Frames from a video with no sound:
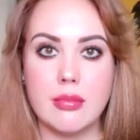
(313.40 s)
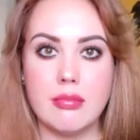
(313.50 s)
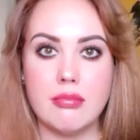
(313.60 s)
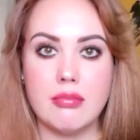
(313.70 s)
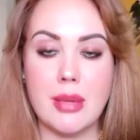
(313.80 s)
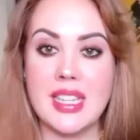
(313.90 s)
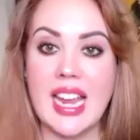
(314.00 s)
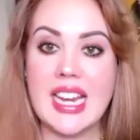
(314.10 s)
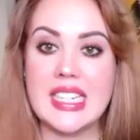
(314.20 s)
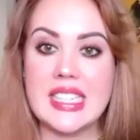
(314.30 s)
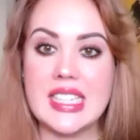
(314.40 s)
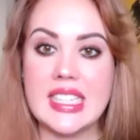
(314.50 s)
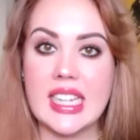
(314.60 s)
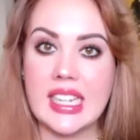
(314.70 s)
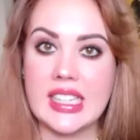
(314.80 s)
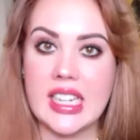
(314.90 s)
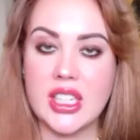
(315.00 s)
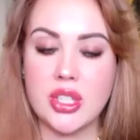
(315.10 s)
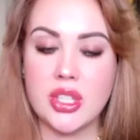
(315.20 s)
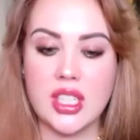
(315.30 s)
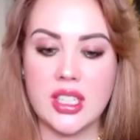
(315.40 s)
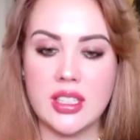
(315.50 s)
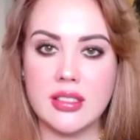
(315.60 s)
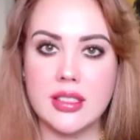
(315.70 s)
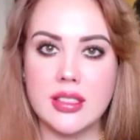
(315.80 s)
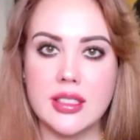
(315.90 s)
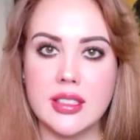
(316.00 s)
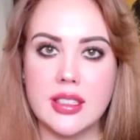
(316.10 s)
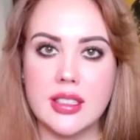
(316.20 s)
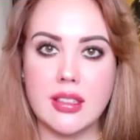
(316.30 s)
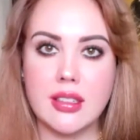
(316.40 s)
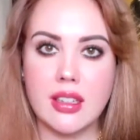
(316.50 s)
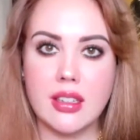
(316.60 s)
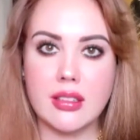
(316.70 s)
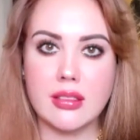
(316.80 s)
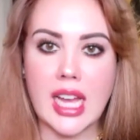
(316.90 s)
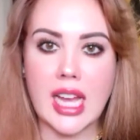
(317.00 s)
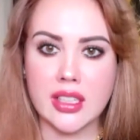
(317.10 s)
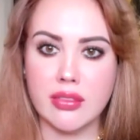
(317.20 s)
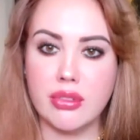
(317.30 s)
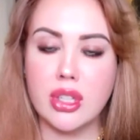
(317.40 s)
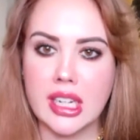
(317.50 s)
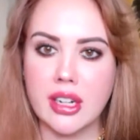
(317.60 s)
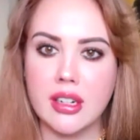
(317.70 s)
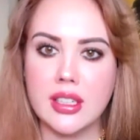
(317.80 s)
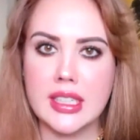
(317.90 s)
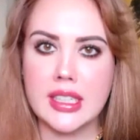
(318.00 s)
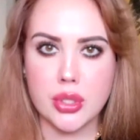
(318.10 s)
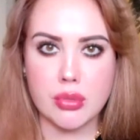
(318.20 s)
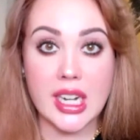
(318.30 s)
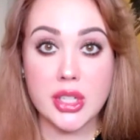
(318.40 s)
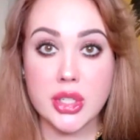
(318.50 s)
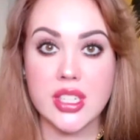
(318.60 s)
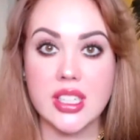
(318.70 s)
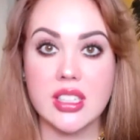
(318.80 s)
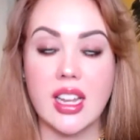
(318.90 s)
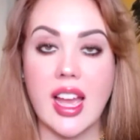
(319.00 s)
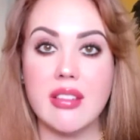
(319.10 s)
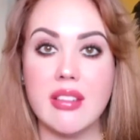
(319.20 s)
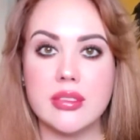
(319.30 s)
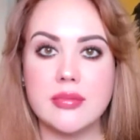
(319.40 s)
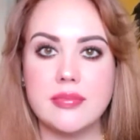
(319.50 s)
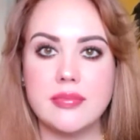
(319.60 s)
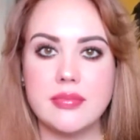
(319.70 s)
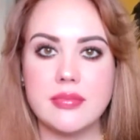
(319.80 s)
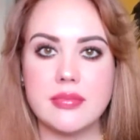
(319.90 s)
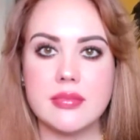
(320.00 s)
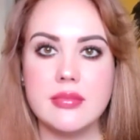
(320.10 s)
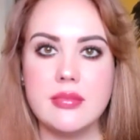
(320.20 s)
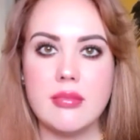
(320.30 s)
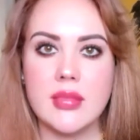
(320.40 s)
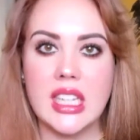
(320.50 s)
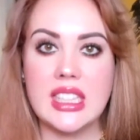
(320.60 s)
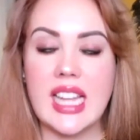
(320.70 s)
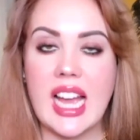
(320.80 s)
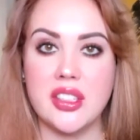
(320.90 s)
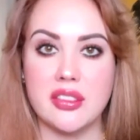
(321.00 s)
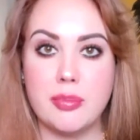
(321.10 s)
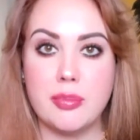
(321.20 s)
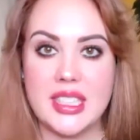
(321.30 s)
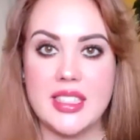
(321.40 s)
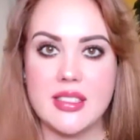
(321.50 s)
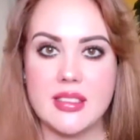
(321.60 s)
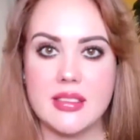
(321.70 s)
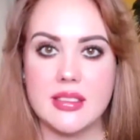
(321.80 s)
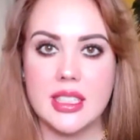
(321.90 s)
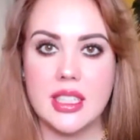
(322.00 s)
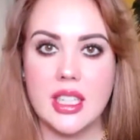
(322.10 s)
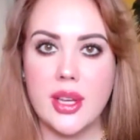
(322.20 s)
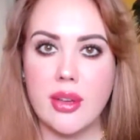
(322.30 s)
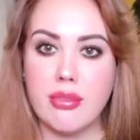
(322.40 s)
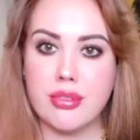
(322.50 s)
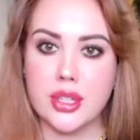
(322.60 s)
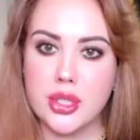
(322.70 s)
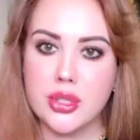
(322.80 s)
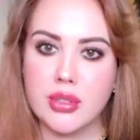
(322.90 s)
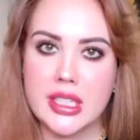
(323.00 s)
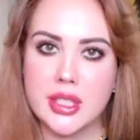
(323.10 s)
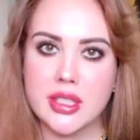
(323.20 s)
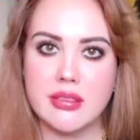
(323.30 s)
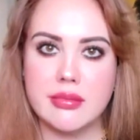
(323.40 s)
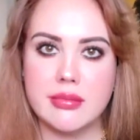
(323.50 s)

maybe ADD, ADHD, lack of clarity and direction in life, lack of peace, frustration.